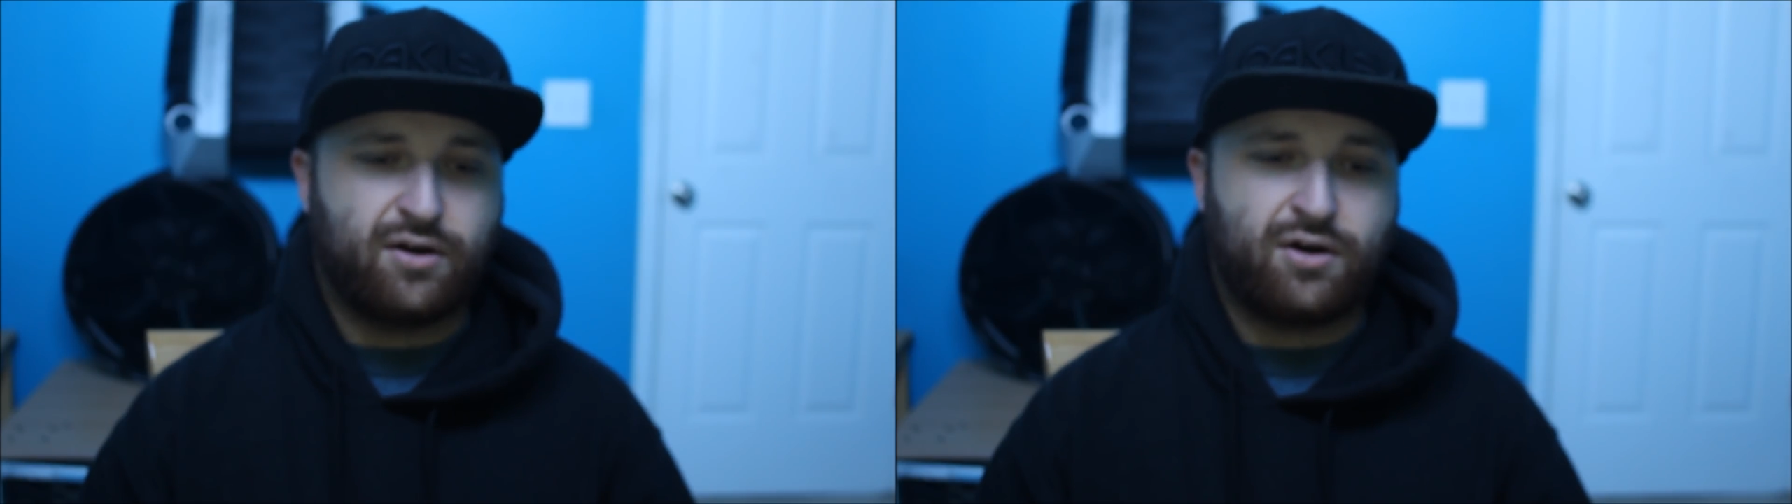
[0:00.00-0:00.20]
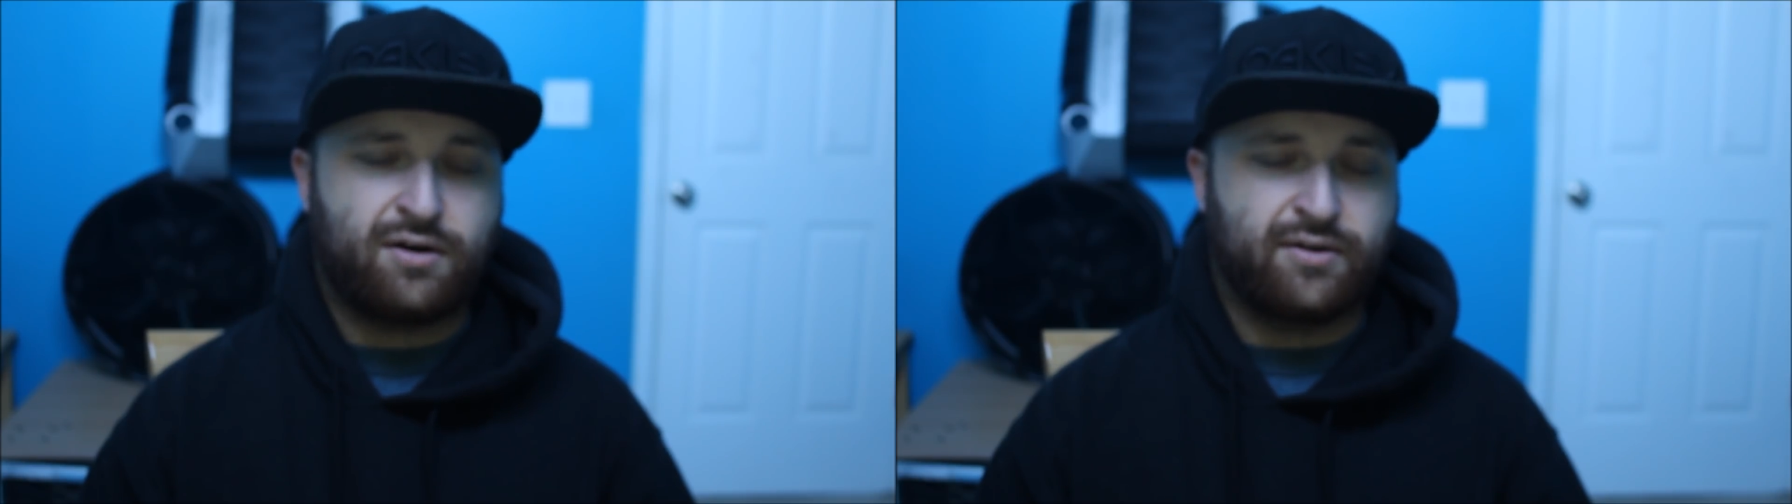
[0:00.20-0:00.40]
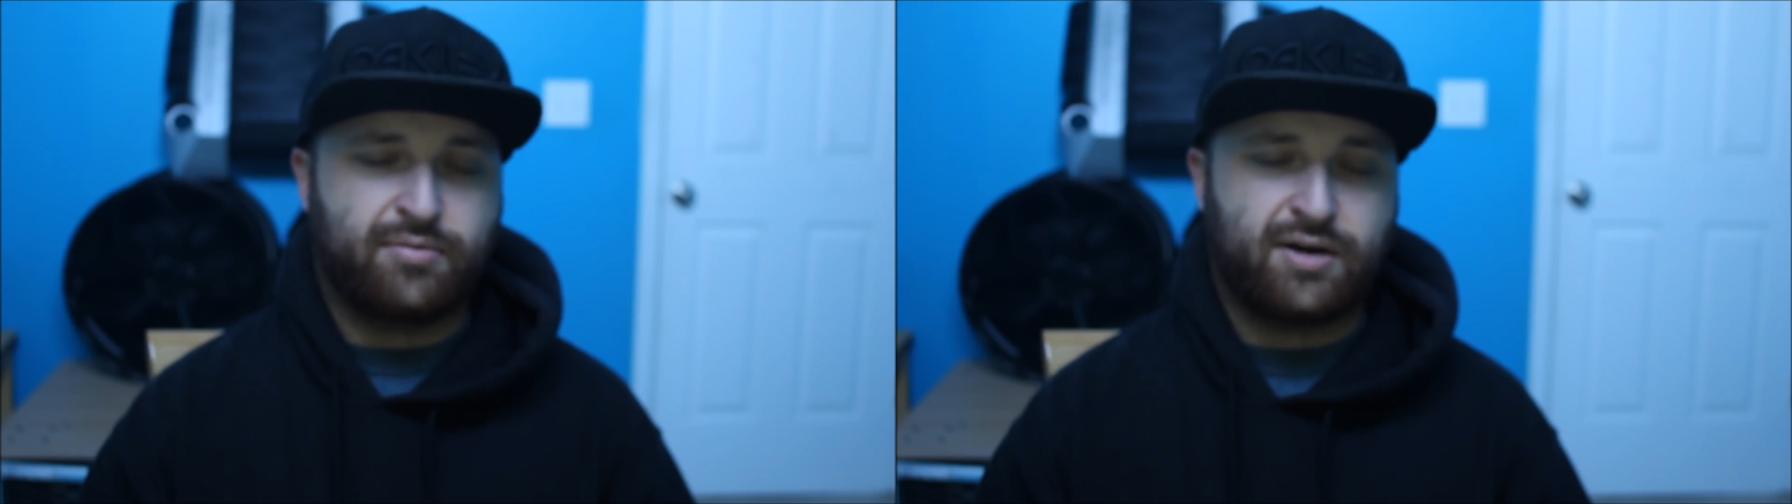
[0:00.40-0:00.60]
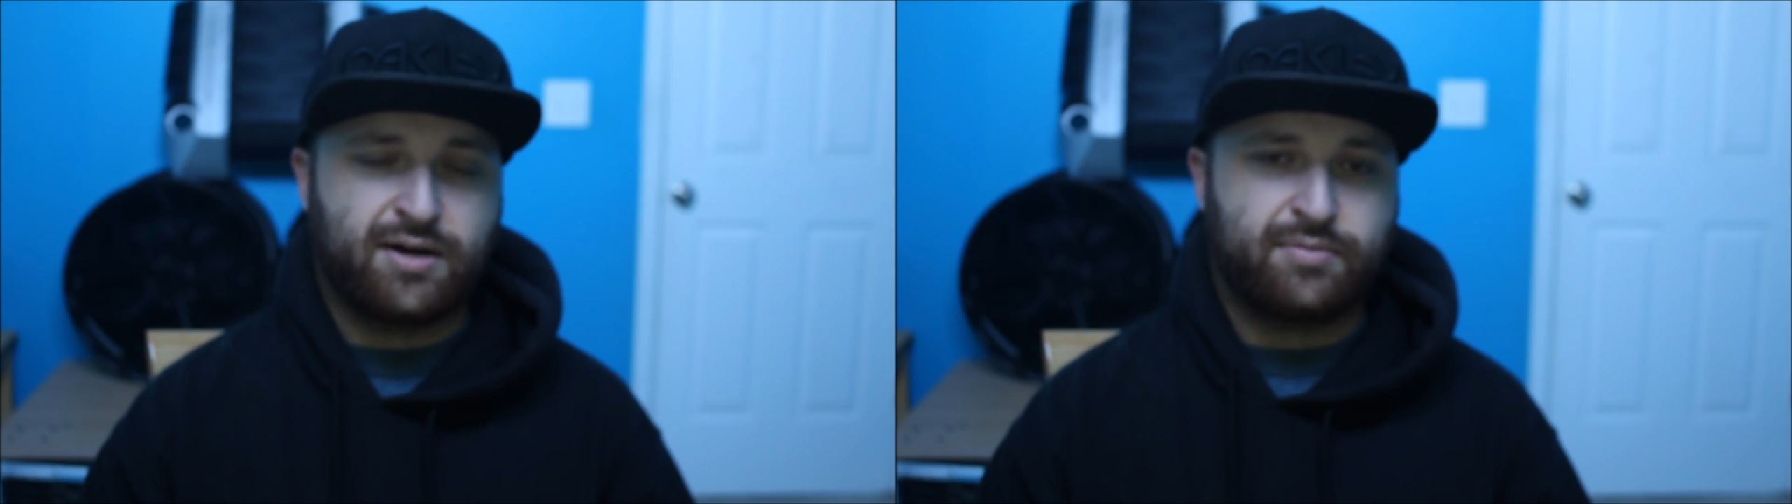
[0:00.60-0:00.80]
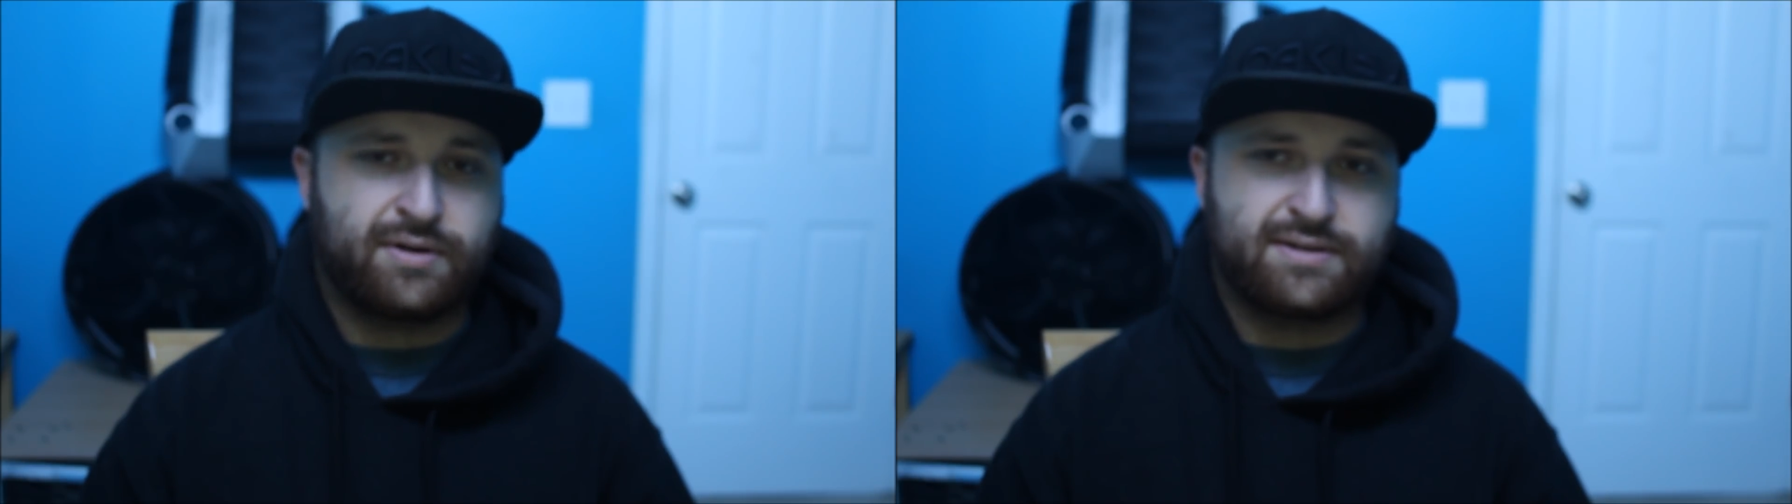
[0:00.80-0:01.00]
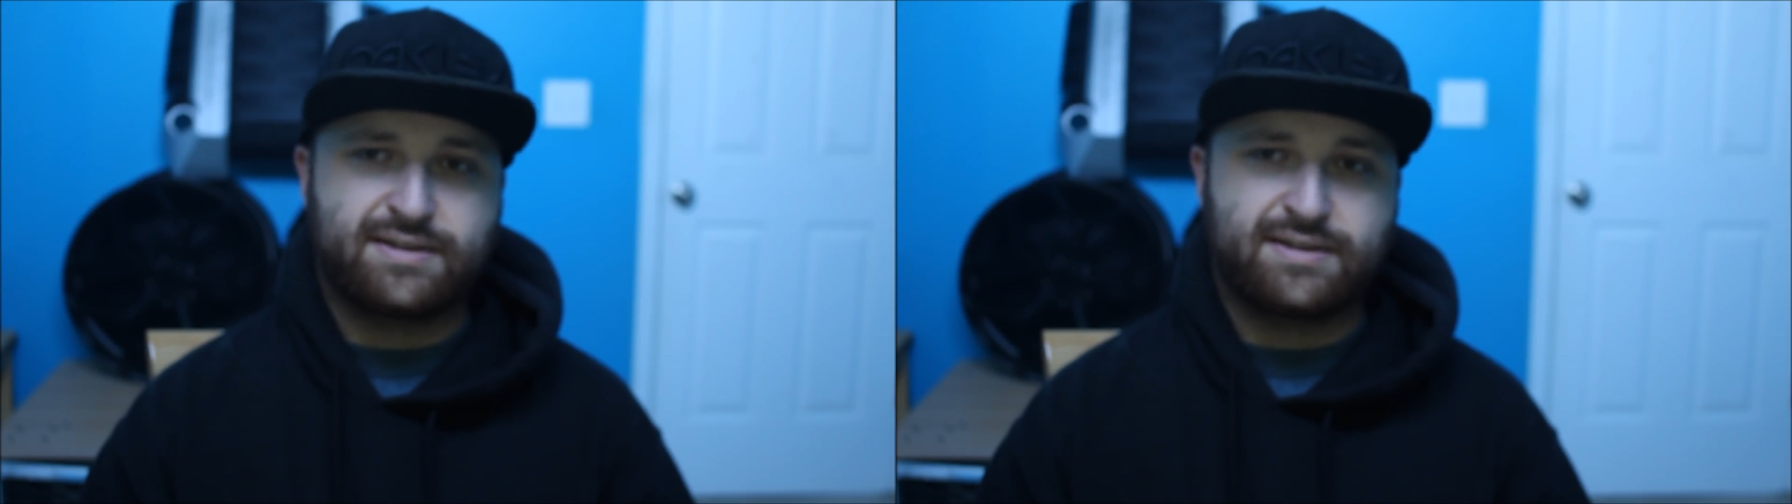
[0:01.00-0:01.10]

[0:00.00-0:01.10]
all the piping,